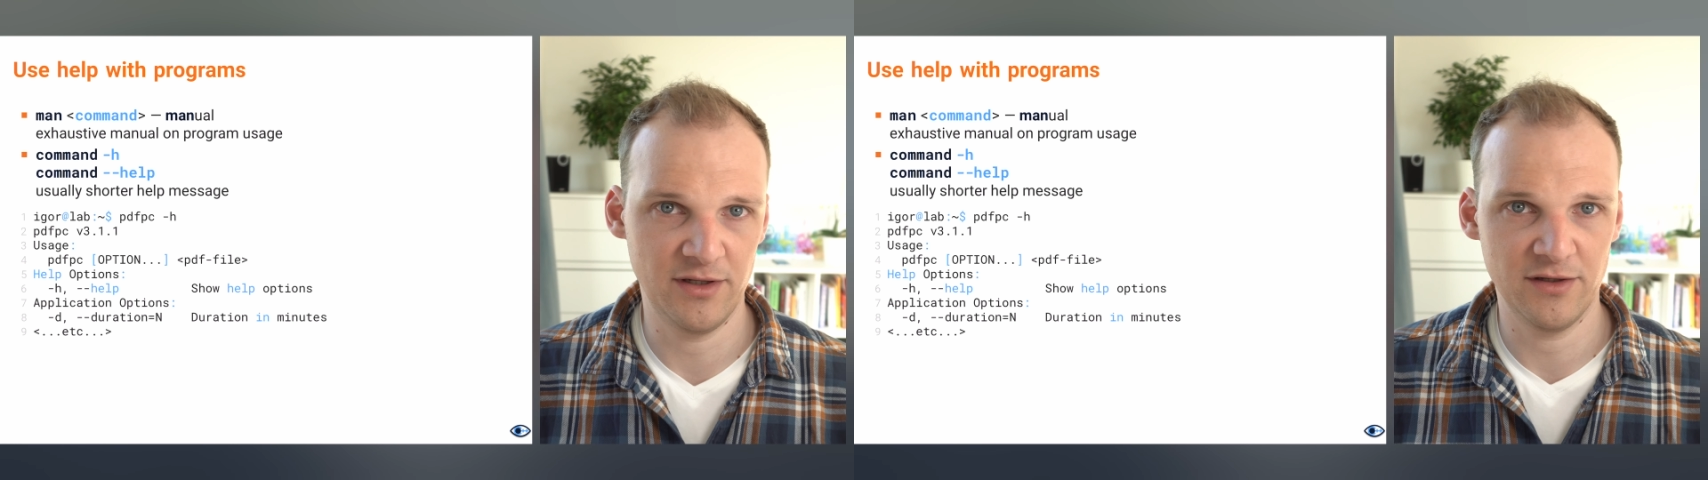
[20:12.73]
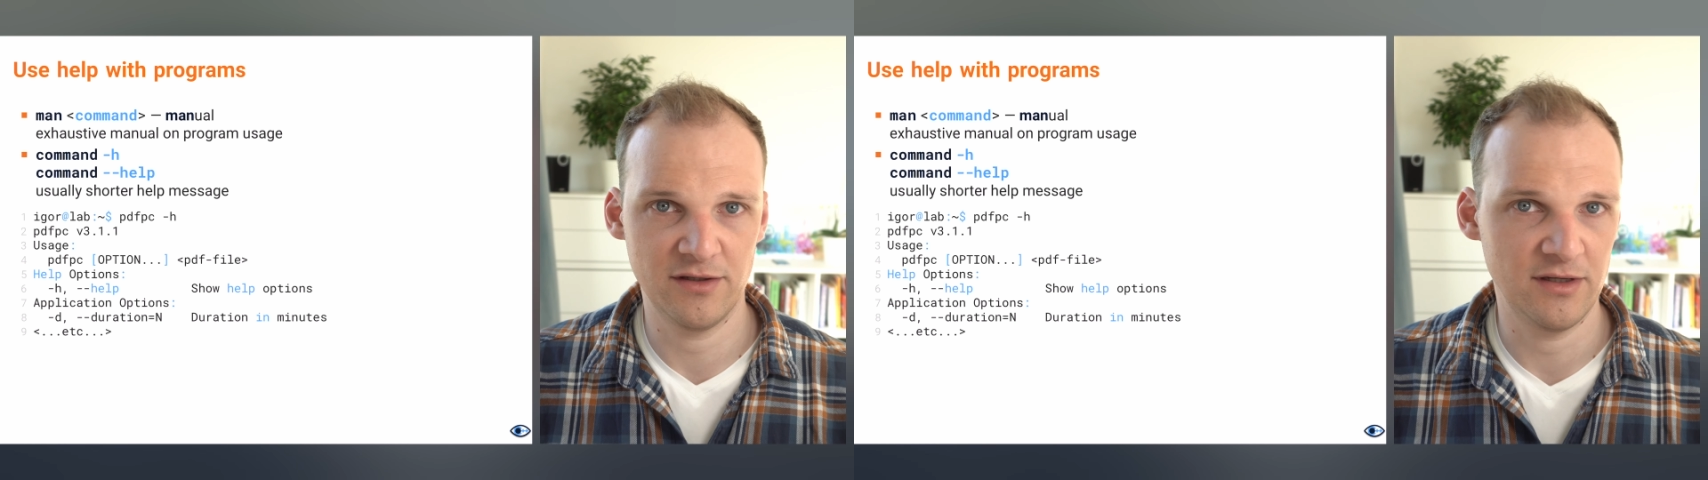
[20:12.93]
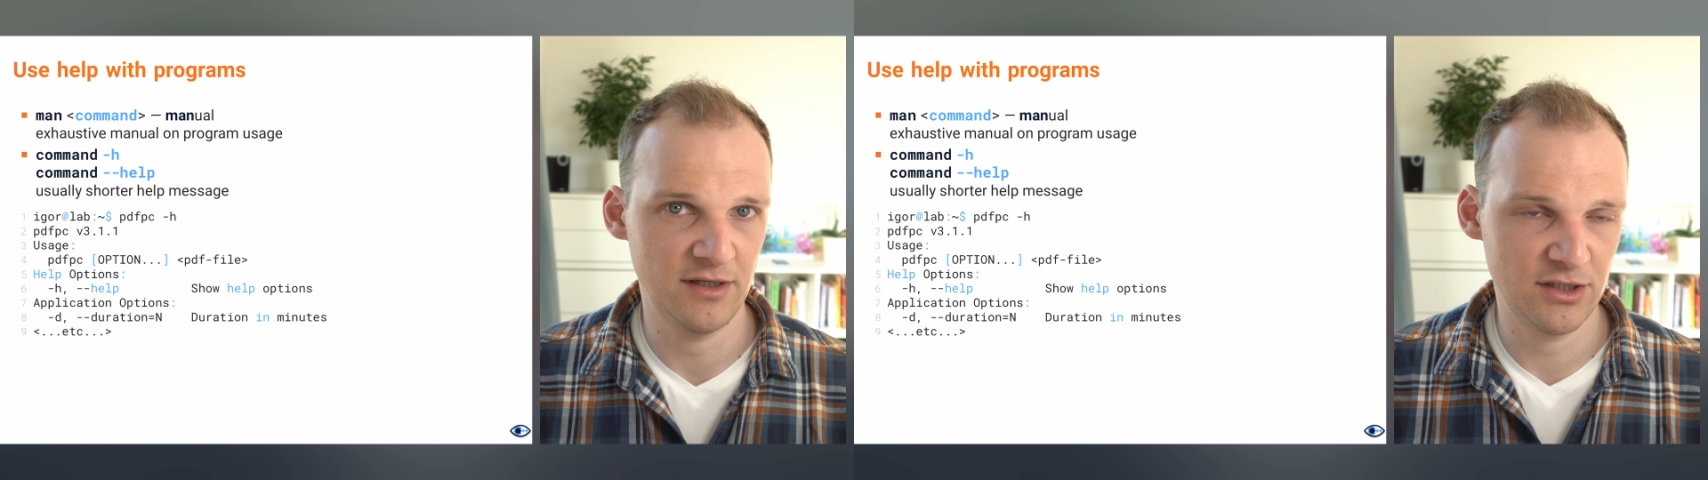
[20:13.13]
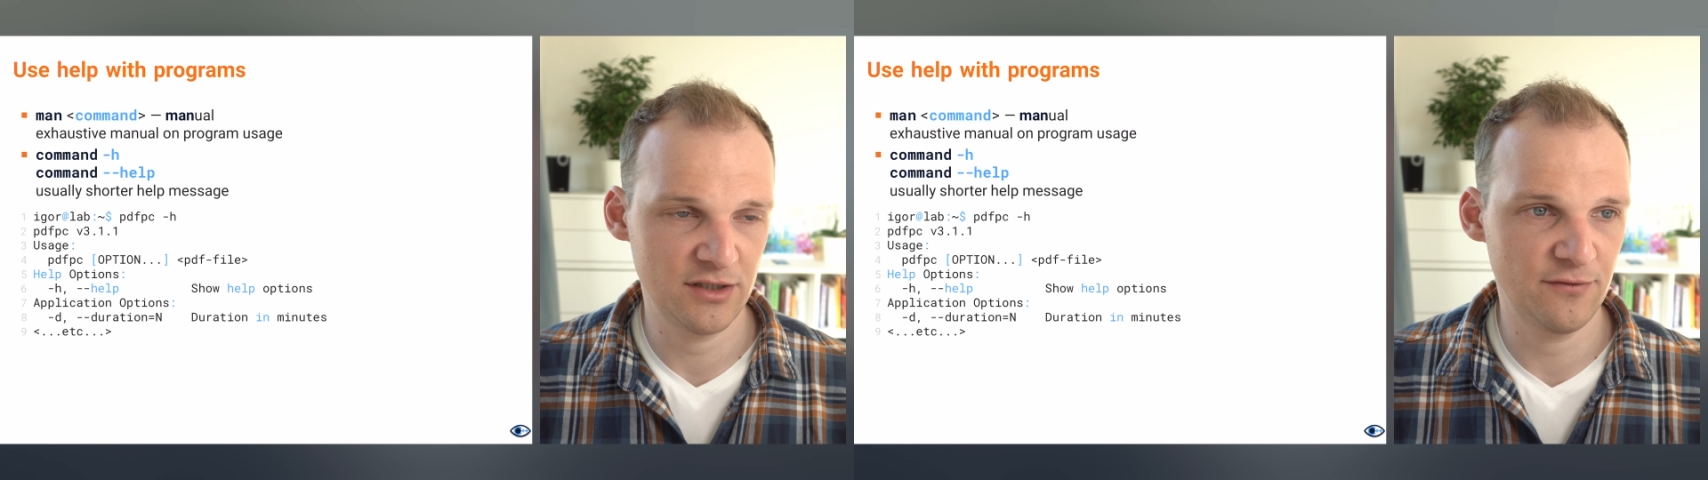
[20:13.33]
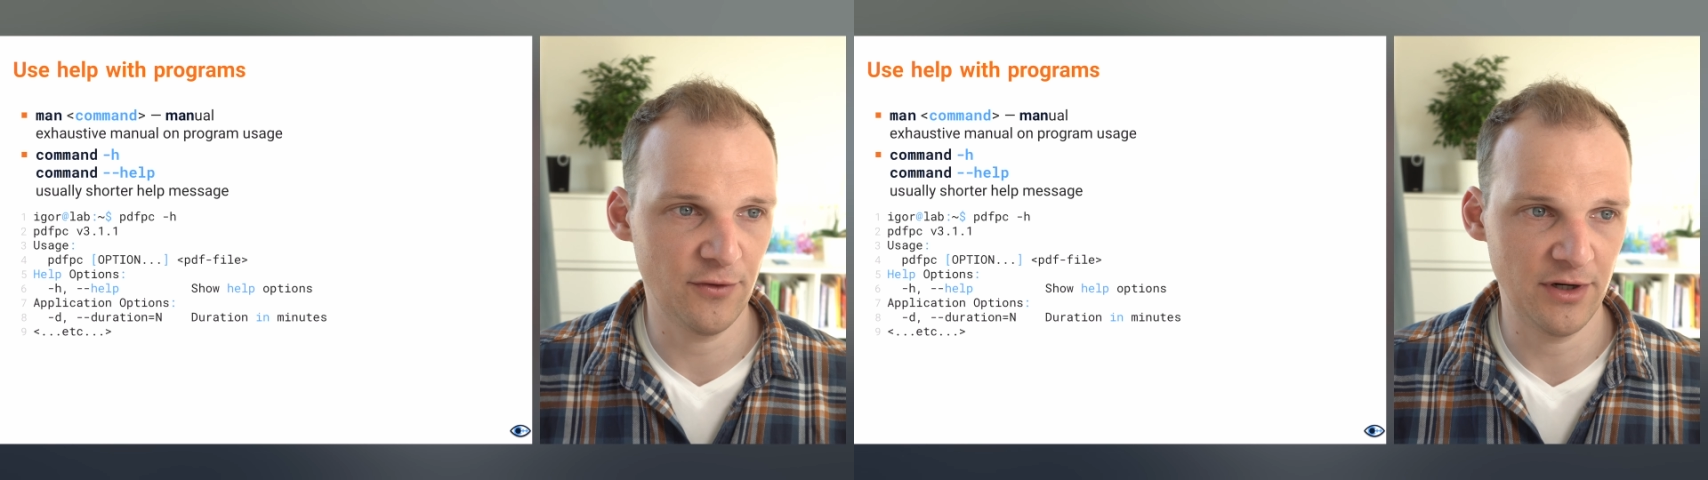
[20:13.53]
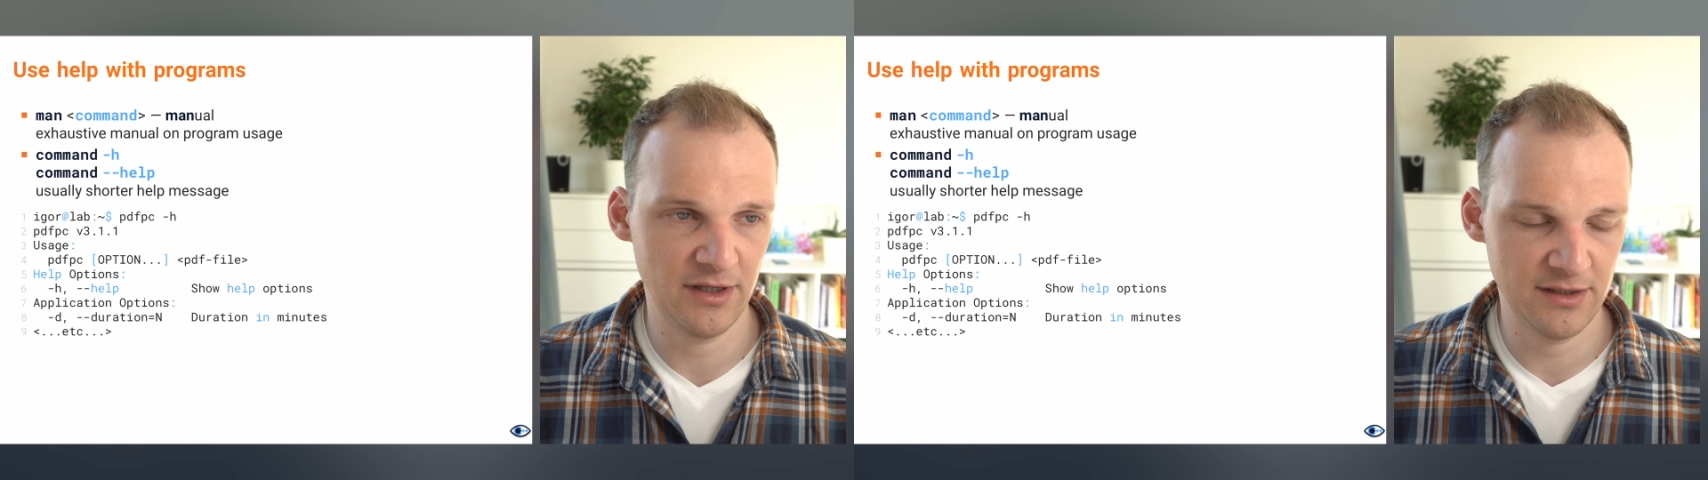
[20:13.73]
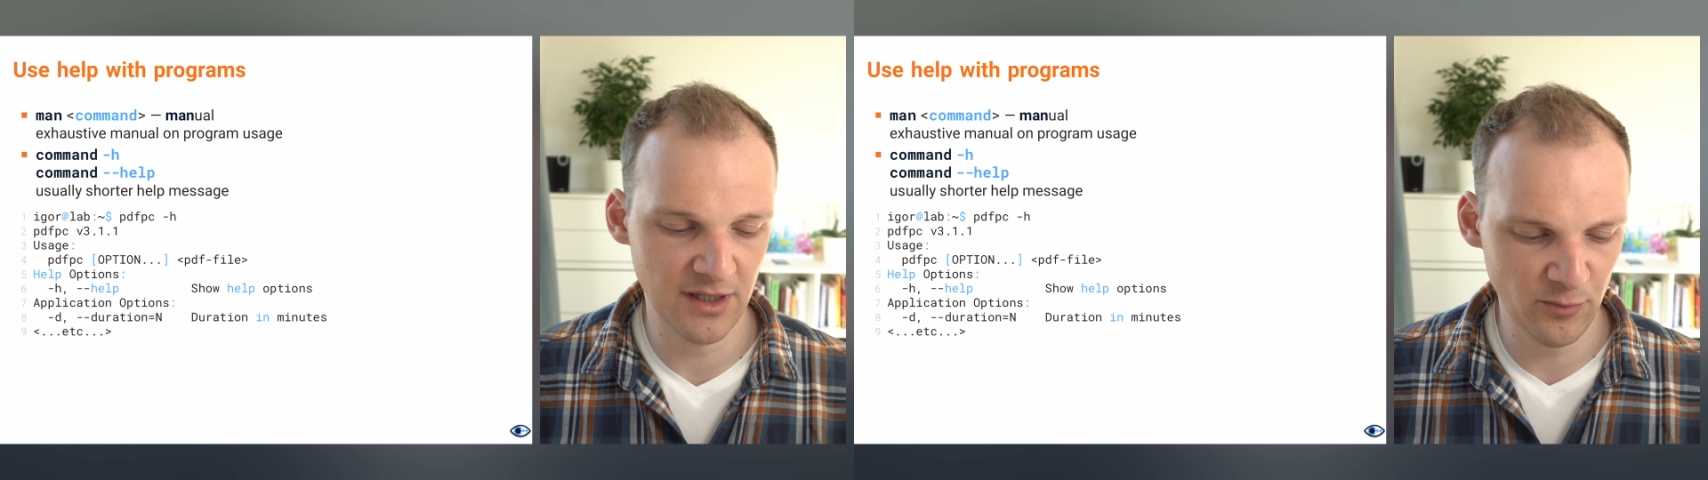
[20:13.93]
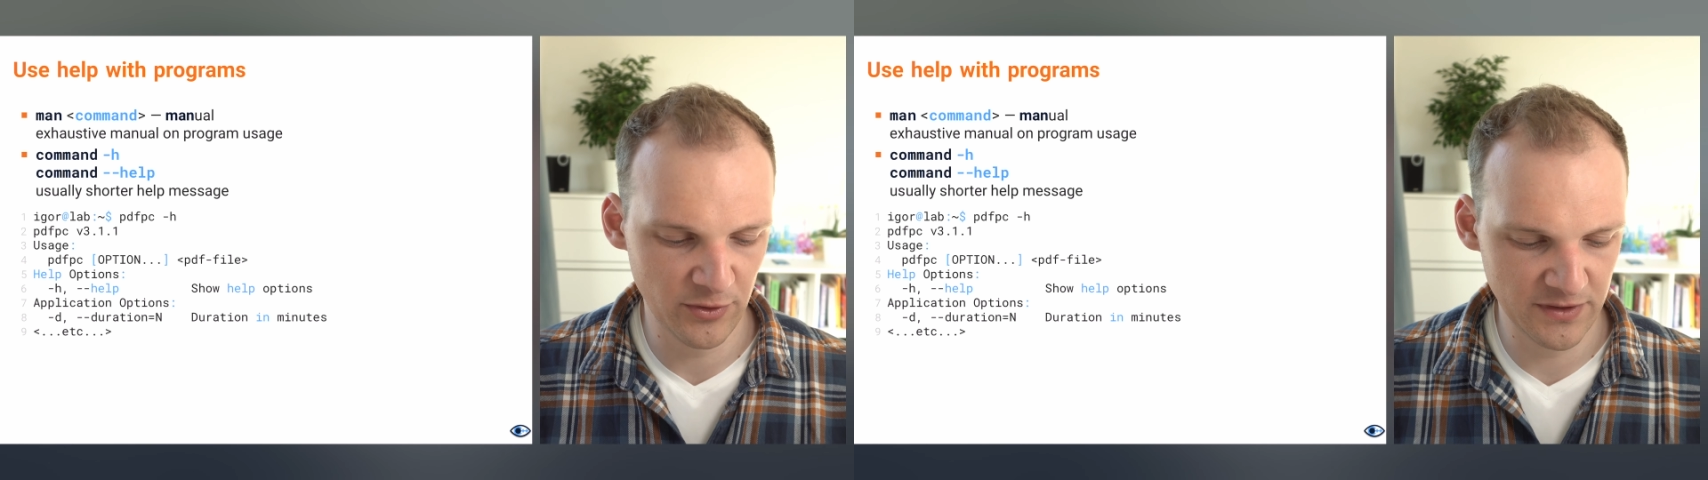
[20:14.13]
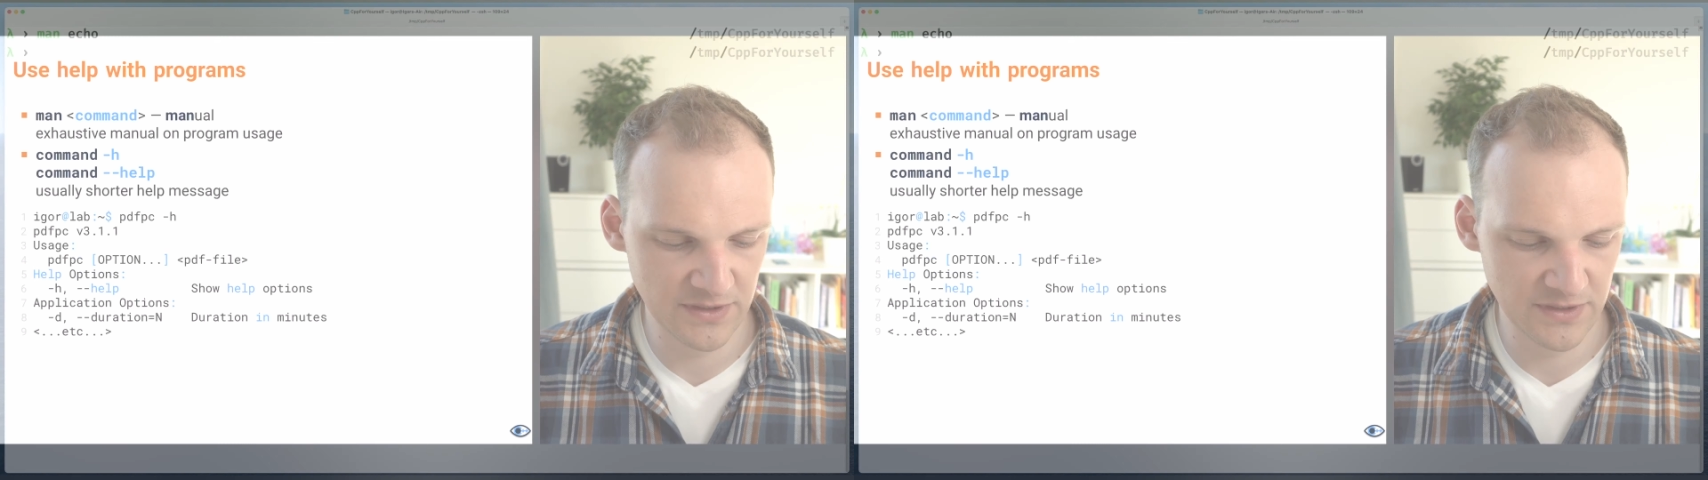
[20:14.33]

And just for an example's